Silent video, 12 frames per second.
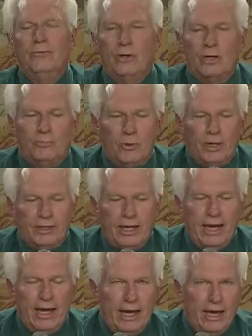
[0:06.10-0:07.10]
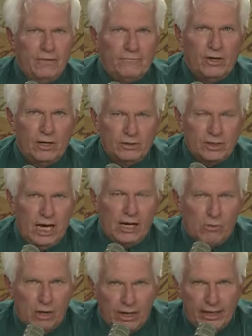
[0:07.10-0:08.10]
Point AFR Talk.
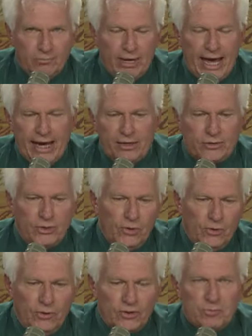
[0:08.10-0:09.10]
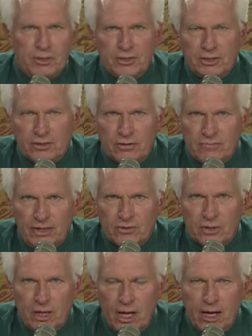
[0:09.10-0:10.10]
Want to get back to this business of
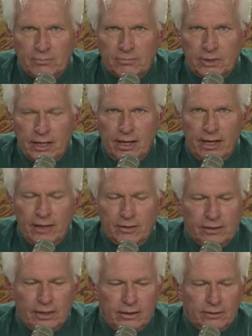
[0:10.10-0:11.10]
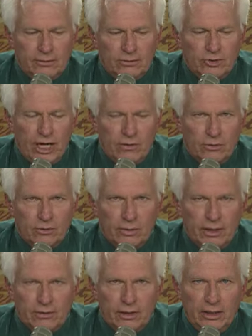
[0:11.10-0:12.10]
Islam and terror
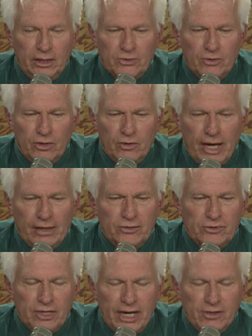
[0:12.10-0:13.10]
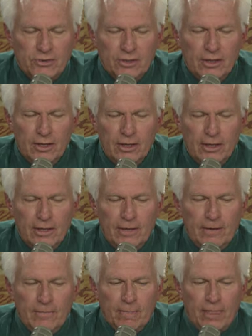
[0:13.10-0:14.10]
directed against the United States.
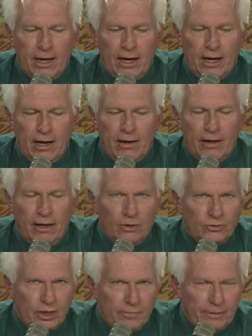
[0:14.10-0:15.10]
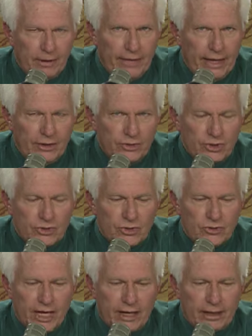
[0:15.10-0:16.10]
And I'll jump into that in just a
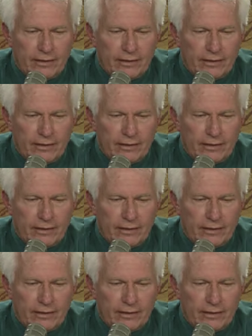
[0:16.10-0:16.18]
second.